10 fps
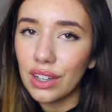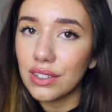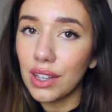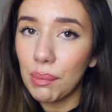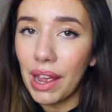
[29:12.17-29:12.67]

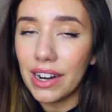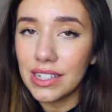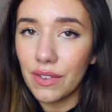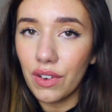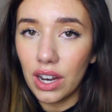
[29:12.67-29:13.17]
some
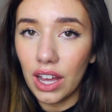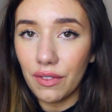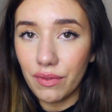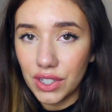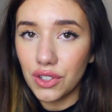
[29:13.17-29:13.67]
areas of her
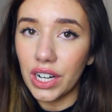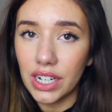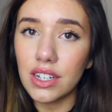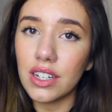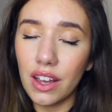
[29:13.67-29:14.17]
life
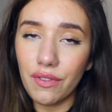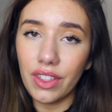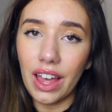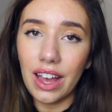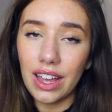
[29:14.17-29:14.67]
restricted her
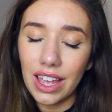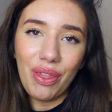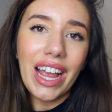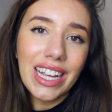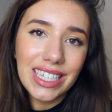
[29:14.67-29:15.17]
for that.
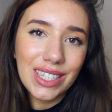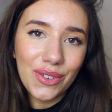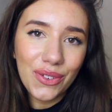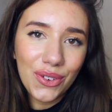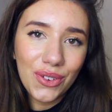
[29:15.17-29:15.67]
That is
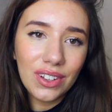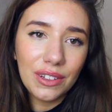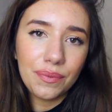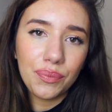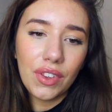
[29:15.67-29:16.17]
all.